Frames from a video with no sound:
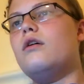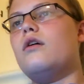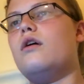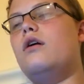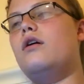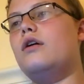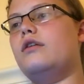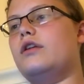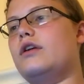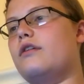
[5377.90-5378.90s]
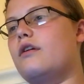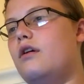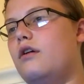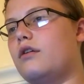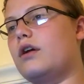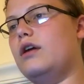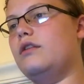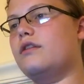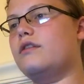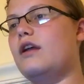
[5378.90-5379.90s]
Here it is. Okay, this
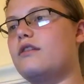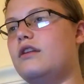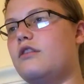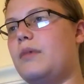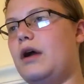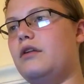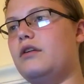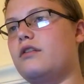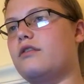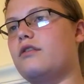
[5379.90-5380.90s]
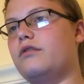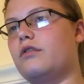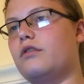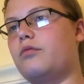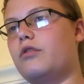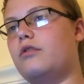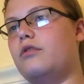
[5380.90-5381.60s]
Destiny's Bounty stuff looks pretty cool.